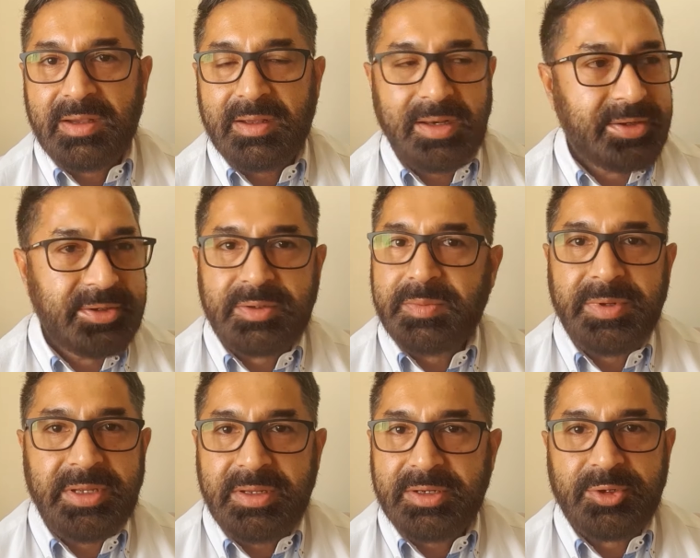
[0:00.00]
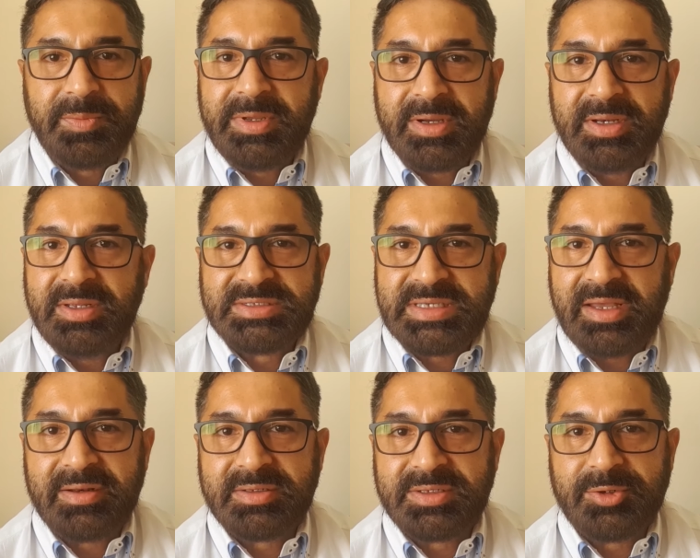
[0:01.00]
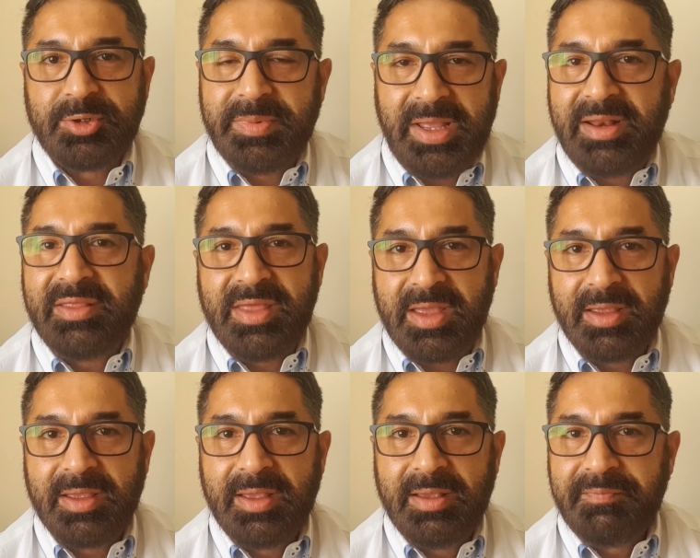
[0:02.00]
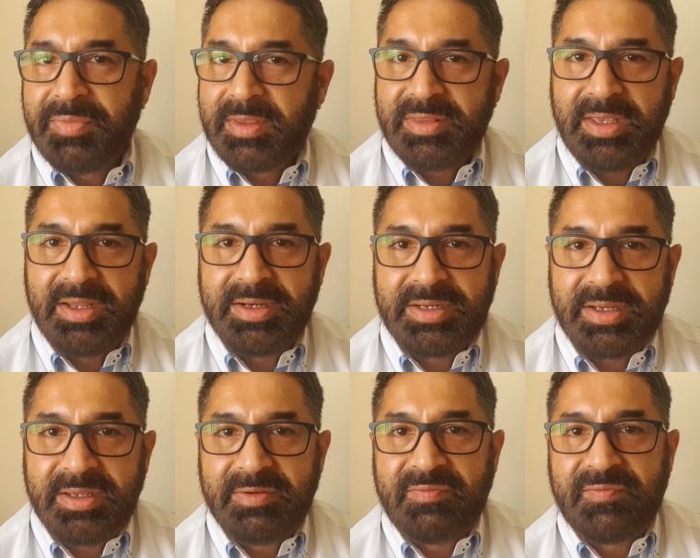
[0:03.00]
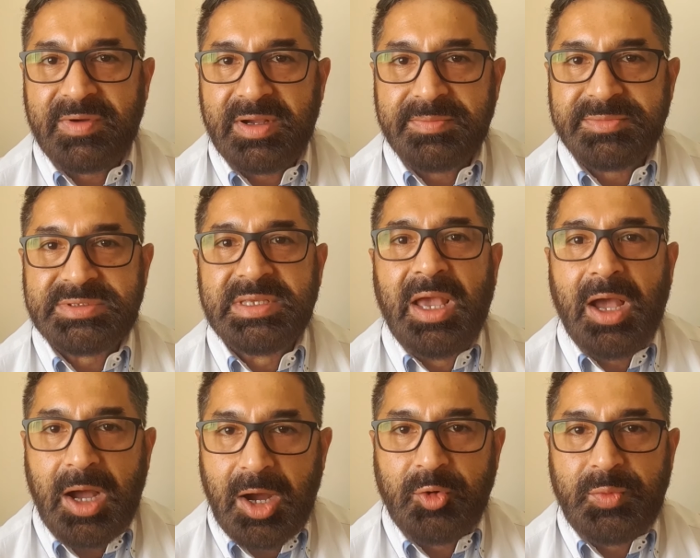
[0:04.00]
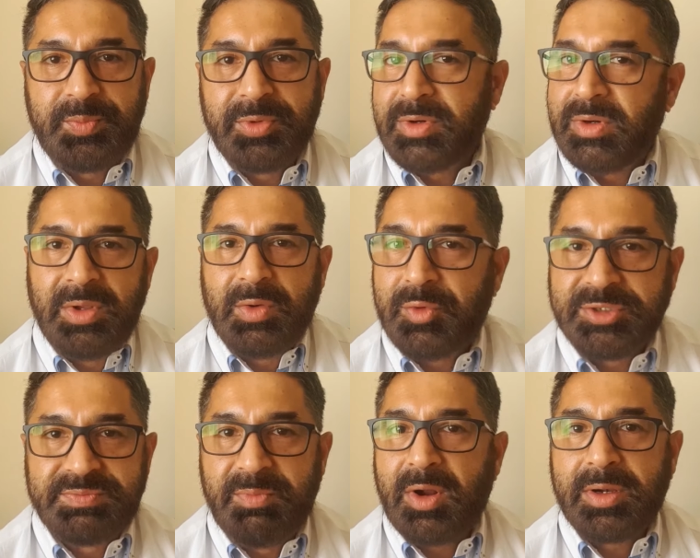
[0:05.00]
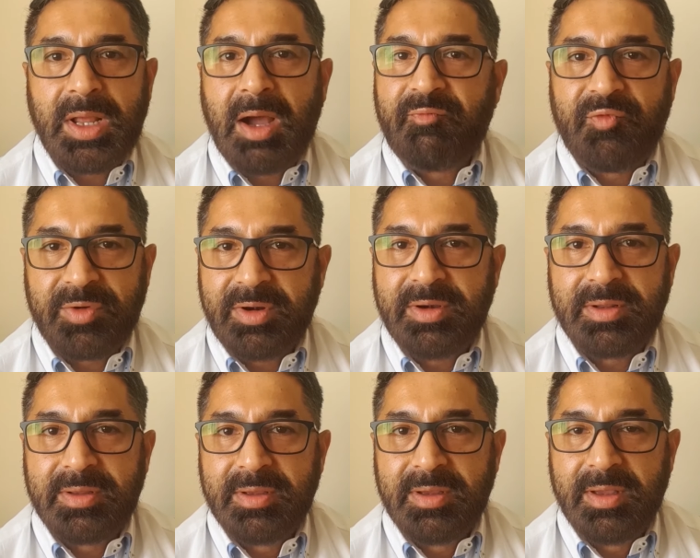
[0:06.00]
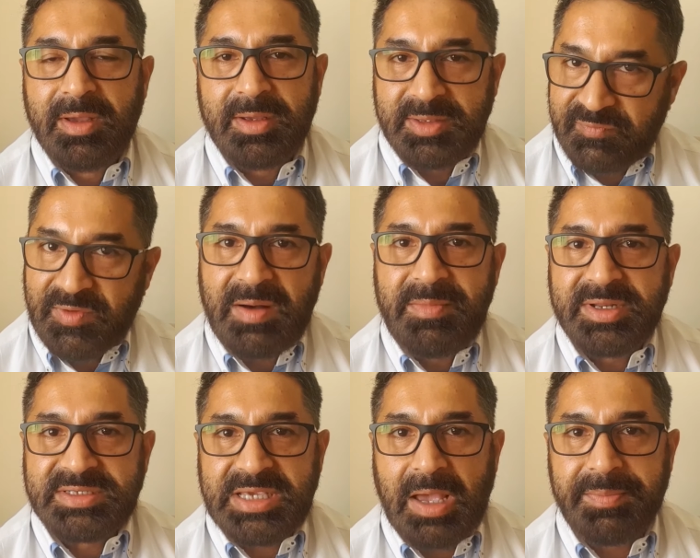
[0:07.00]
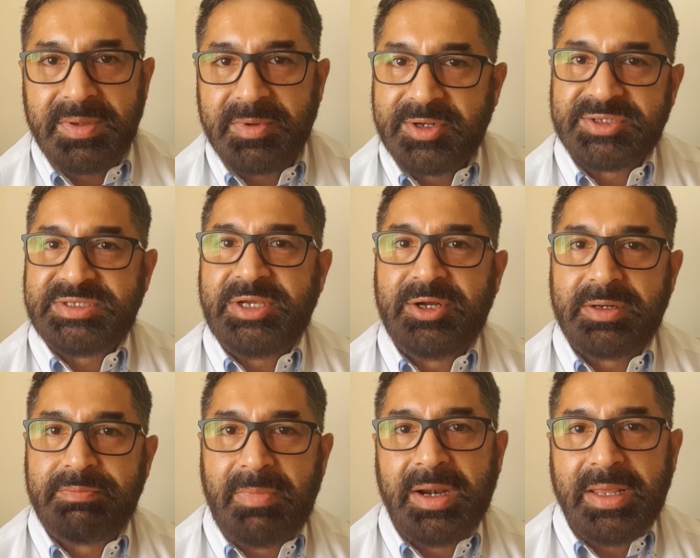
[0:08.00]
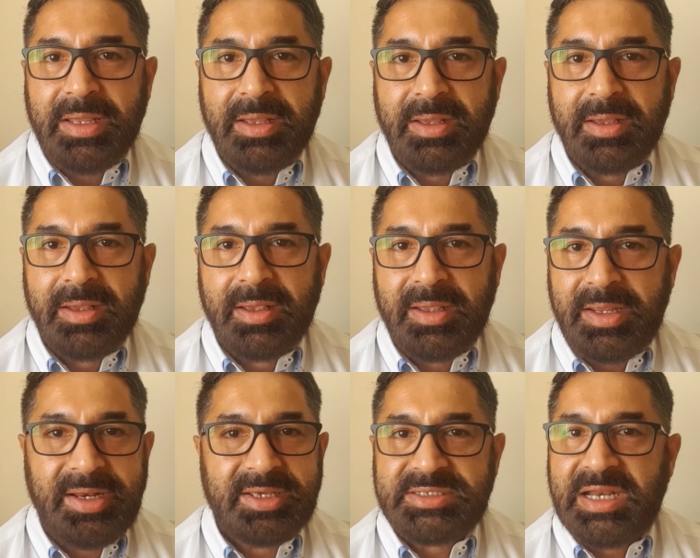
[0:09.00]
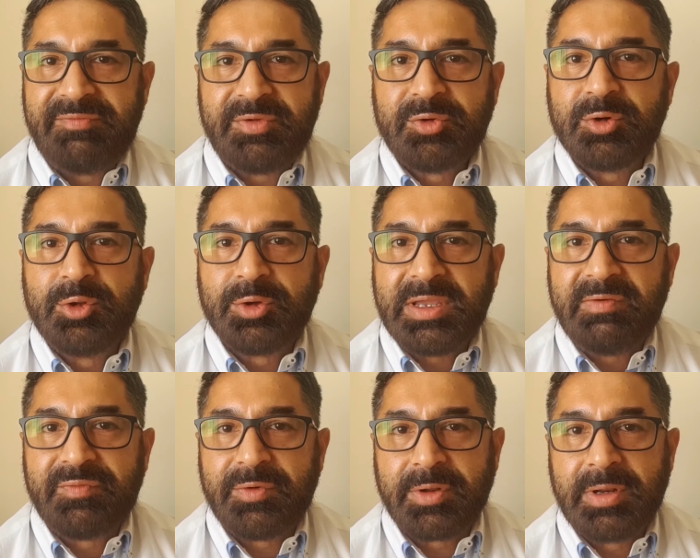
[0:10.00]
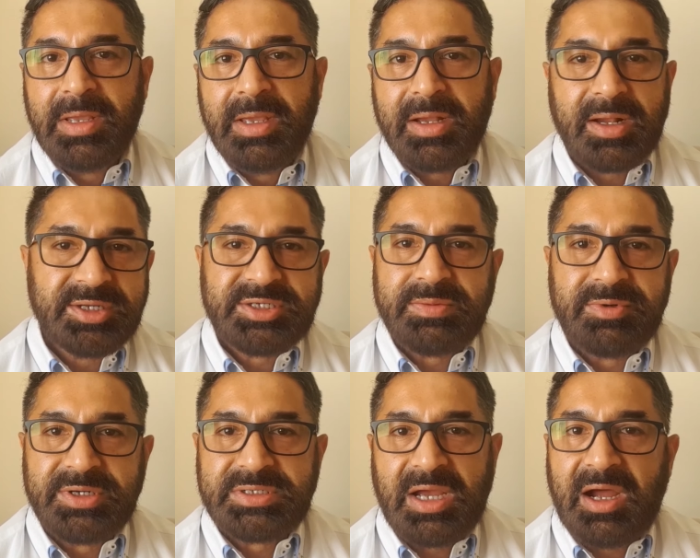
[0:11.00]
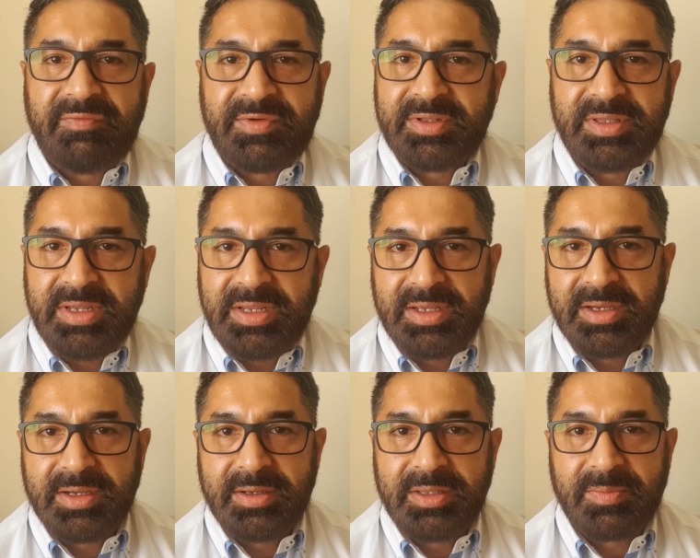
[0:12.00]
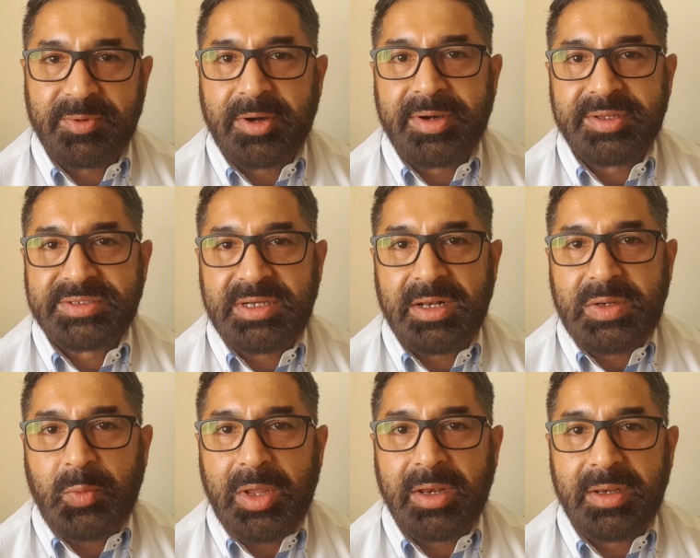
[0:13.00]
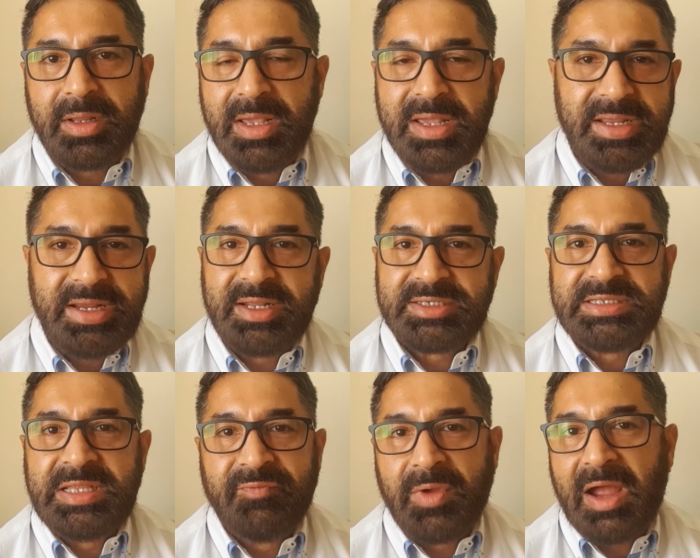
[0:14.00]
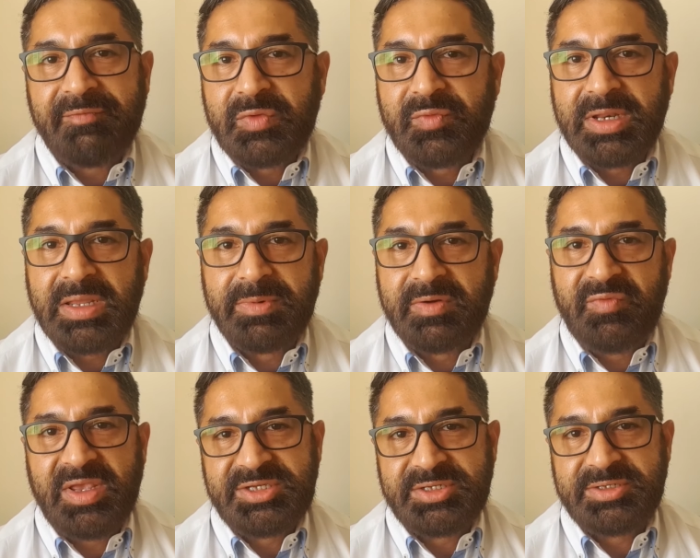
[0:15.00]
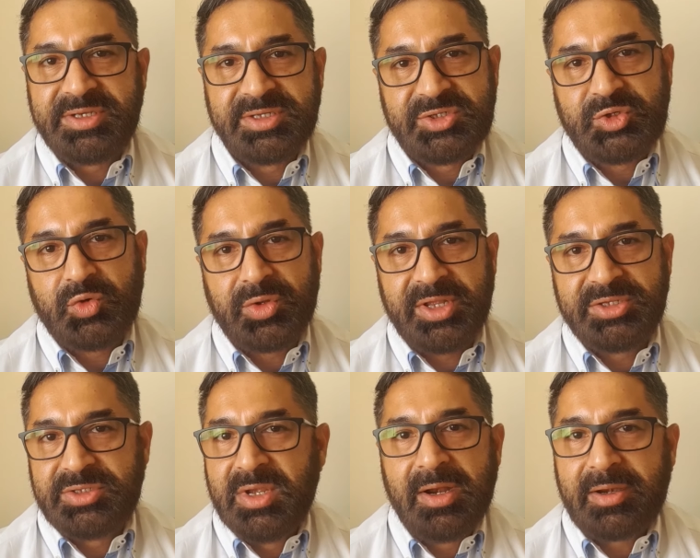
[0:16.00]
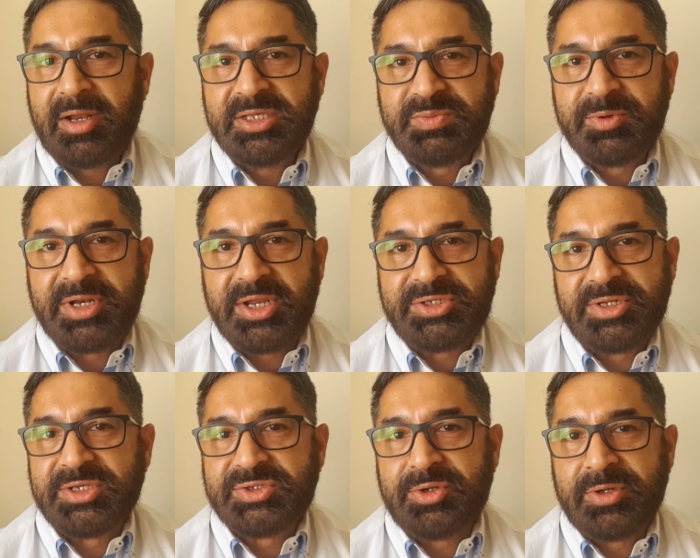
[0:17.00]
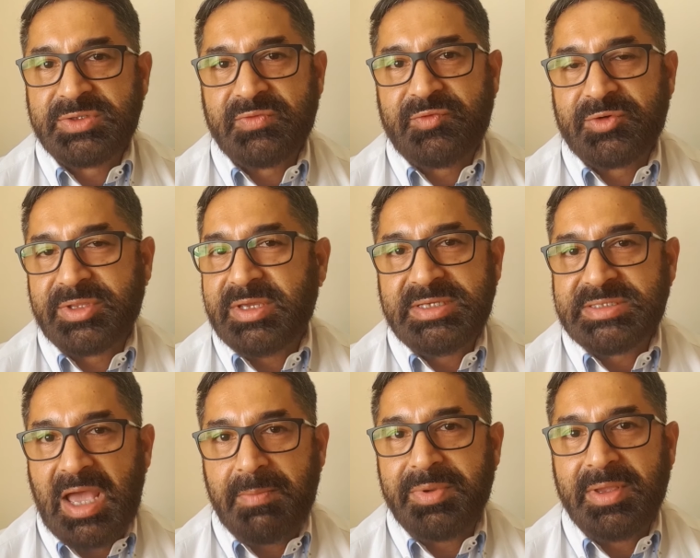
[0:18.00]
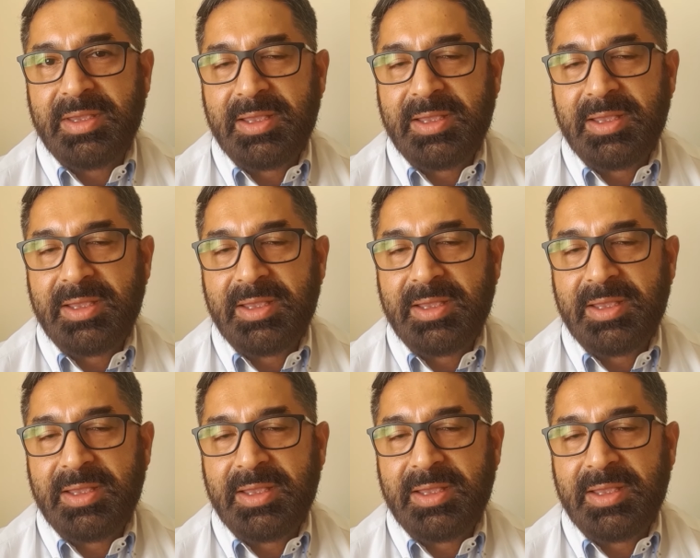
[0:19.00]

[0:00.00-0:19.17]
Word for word: Like it could be, it could be onions, carrots, it could be anything. The entire farm's output was bought up front. The farmer is happy because he got money. He doesn't have to go looking for customers after the, uh, the product is cultivated. He doesn't have to worry about wastages, storage, transportation, and so on and so forth. He's happy.